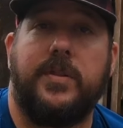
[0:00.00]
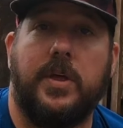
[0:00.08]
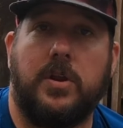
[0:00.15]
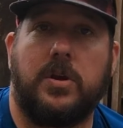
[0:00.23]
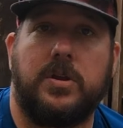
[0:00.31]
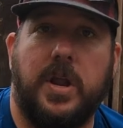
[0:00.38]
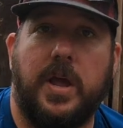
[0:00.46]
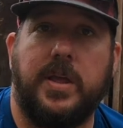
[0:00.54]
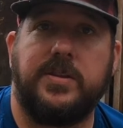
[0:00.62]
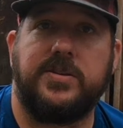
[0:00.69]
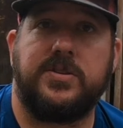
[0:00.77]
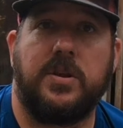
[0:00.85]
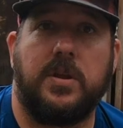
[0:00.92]
They look
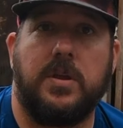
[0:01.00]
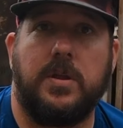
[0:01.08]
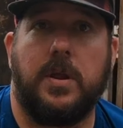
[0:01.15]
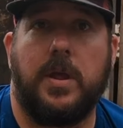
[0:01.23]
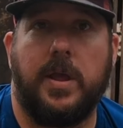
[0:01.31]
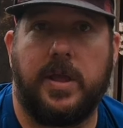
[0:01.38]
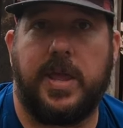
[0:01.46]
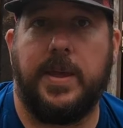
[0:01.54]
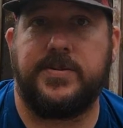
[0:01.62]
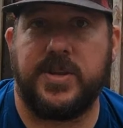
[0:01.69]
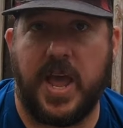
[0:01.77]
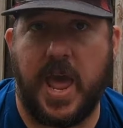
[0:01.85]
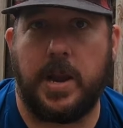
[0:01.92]
nice. It
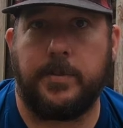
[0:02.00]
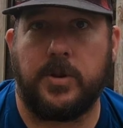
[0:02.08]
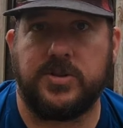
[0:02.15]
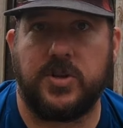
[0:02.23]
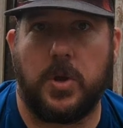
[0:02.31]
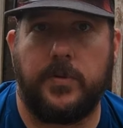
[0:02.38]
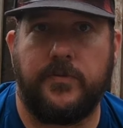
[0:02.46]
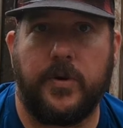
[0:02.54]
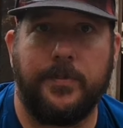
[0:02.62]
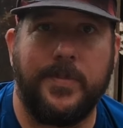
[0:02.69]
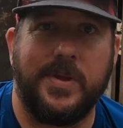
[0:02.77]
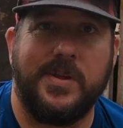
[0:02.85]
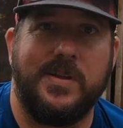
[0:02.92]
keeps animals out of
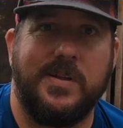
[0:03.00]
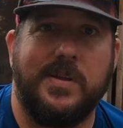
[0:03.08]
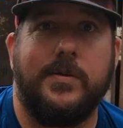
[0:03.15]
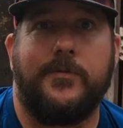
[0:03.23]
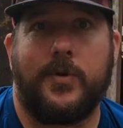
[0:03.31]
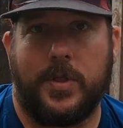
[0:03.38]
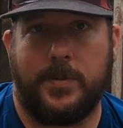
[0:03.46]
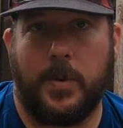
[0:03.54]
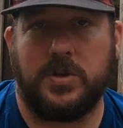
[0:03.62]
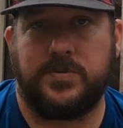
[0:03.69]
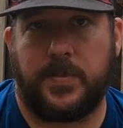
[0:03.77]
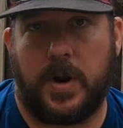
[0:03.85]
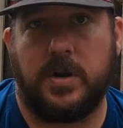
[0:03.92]
them. For the
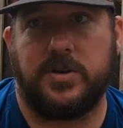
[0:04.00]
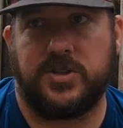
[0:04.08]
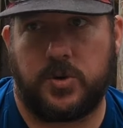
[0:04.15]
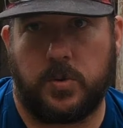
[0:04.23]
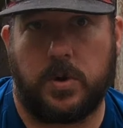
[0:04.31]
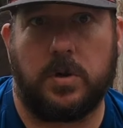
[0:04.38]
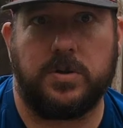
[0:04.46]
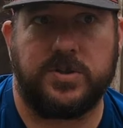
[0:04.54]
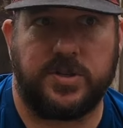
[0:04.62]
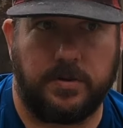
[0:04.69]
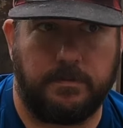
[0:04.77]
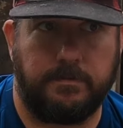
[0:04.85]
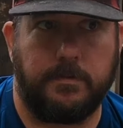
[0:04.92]
most part,
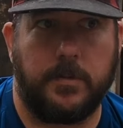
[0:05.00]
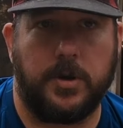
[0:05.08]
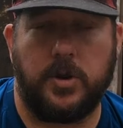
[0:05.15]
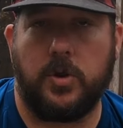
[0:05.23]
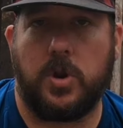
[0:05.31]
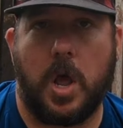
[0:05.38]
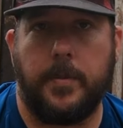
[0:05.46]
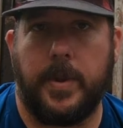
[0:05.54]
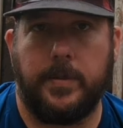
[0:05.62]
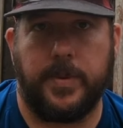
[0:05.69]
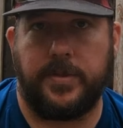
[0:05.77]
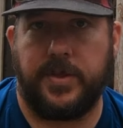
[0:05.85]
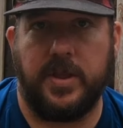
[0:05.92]
squirrels do climb
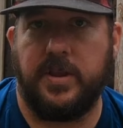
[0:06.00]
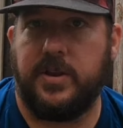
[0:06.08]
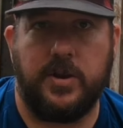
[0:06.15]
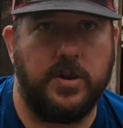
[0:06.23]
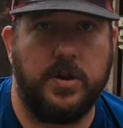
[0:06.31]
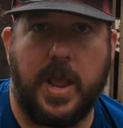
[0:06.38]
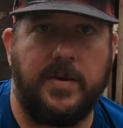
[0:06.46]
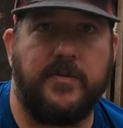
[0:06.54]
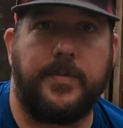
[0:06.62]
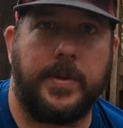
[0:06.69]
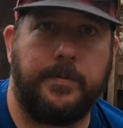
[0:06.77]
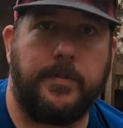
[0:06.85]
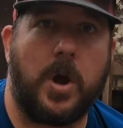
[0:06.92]
in, but they
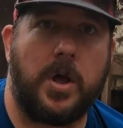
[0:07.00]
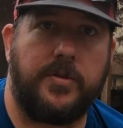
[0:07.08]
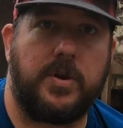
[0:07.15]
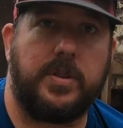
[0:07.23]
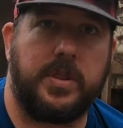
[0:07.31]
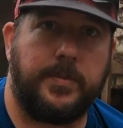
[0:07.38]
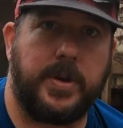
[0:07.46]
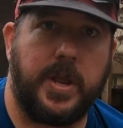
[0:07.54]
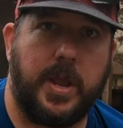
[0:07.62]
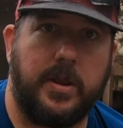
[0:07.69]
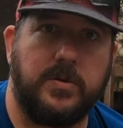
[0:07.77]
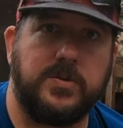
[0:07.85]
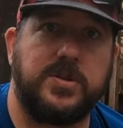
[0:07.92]
haven't been bothering the
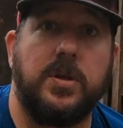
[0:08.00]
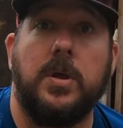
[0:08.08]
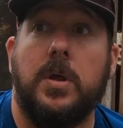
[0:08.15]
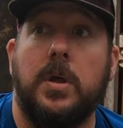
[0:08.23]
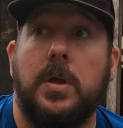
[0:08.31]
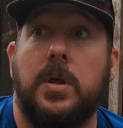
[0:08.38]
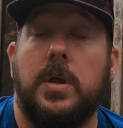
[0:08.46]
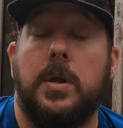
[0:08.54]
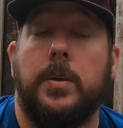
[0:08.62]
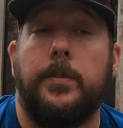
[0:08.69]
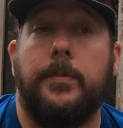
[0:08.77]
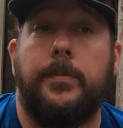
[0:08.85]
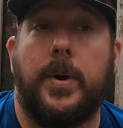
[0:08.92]
potatoes.
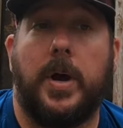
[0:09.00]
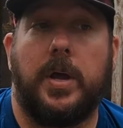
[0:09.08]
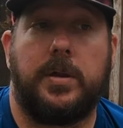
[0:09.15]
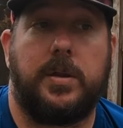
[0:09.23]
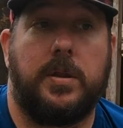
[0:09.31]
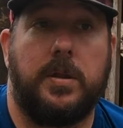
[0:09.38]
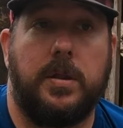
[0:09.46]
But